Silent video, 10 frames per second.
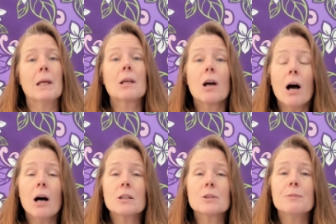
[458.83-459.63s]

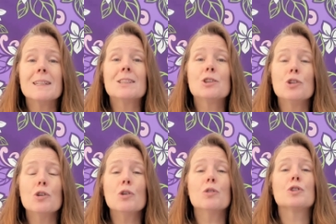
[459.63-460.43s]
Because with
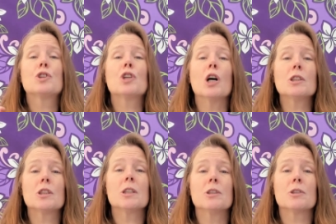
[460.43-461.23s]
you
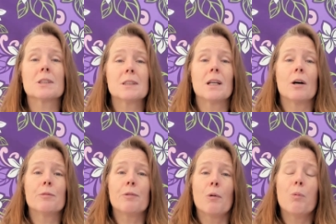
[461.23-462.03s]
judging
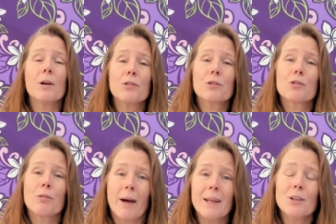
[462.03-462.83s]
yourself for what you're
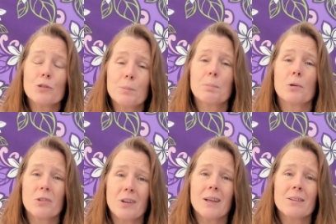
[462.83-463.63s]
trying to
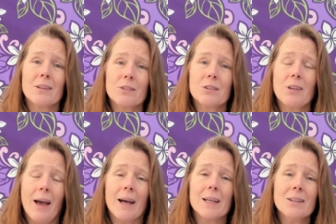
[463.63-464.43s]
protect
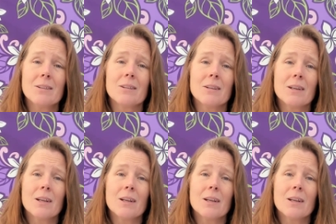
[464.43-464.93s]
inside,